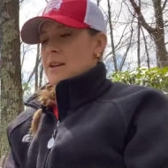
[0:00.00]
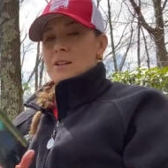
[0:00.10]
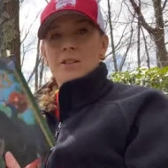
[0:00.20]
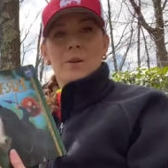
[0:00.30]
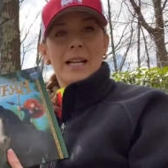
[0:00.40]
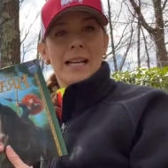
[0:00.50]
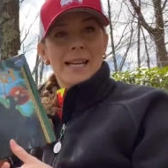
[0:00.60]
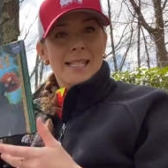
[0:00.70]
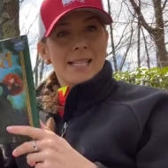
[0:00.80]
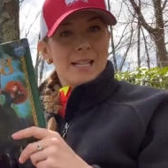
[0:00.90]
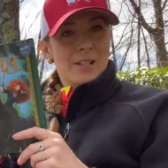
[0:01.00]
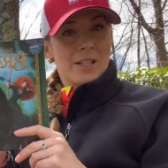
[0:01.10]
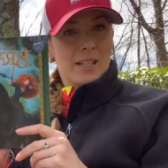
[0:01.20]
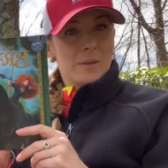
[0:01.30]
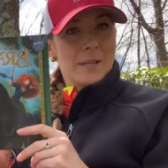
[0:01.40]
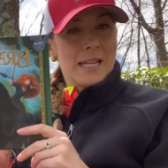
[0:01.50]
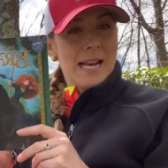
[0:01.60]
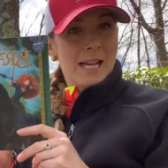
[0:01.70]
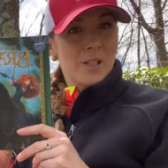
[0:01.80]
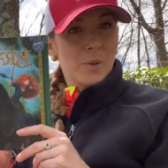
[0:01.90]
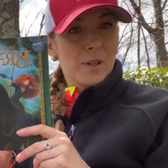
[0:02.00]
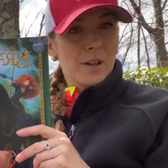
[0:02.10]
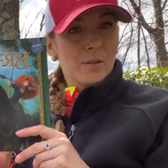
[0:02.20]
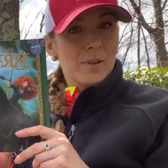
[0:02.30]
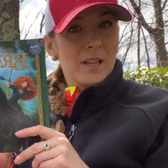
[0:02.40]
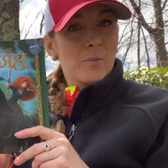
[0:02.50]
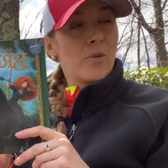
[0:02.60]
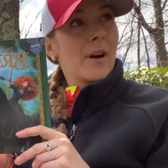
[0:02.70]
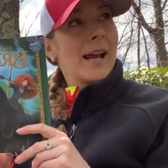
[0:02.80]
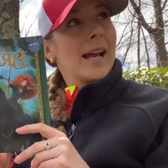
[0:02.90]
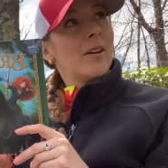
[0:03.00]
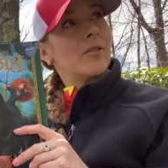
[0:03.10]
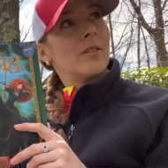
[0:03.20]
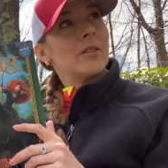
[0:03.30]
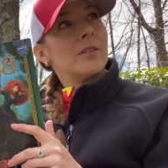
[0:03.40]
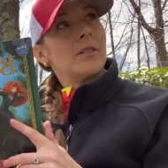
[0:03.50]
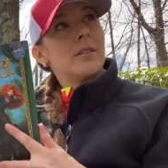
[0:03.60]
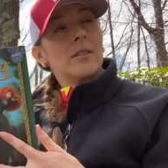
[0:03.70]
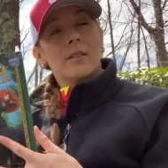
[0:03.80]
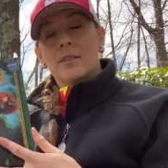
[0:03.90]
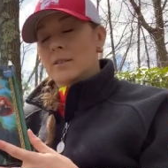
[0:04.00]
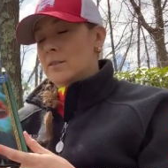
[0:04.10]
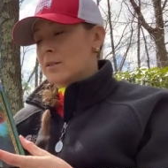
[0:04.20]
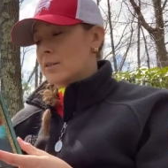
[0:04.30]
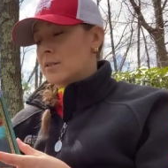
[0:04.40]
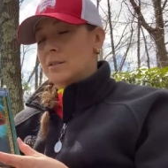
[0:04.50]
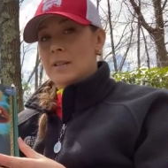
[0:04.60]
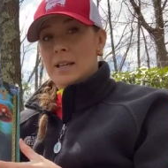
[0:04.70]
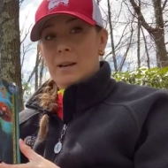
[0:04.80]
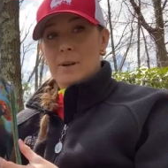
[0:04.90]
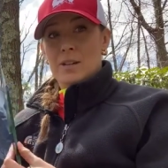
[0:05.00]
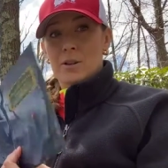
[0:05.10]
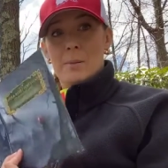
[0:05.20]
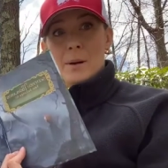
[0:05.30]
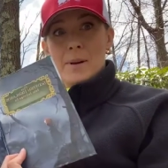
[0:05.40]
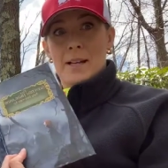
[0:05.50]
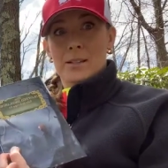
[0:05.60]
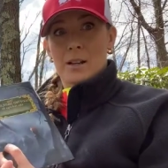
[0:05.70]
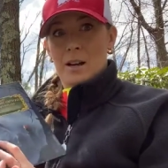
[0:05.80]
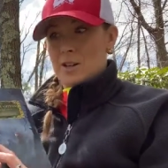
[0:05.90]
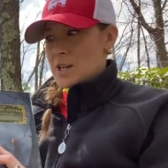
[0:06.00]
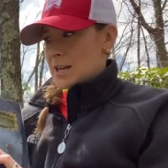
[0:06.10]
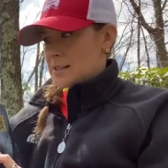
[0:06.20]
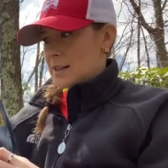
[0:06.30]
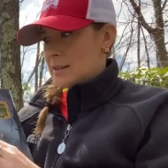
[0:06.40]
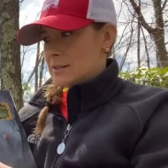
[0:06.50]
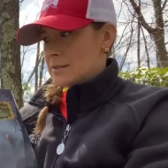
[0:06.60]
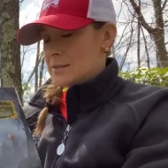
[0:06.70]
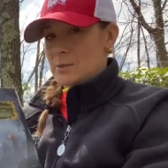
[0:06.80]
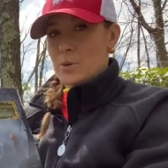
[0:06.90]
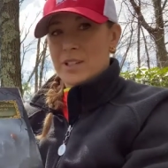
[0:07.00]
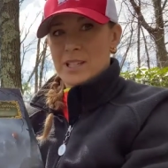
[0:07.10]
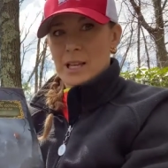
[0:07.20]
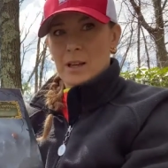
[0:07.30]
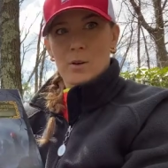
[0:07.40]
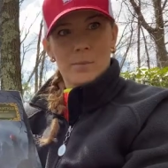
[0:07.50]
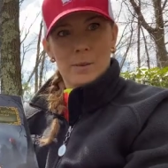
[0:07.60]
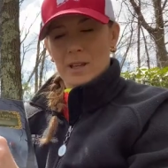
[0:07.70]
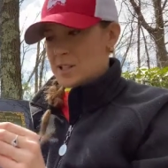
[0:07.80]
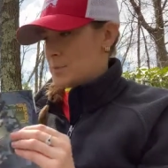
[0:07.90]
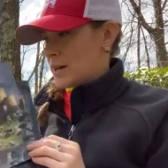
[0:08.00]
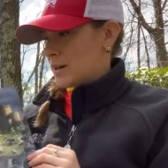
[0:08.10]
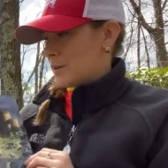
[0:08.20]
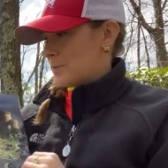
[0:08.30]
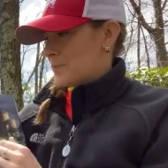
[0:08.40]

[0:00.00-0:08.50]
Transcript: So I guess Stasha tells me next we're going to read Brave. Oh, and I may try my bad Scottish accent. We'll see, or maybe I'll spare you.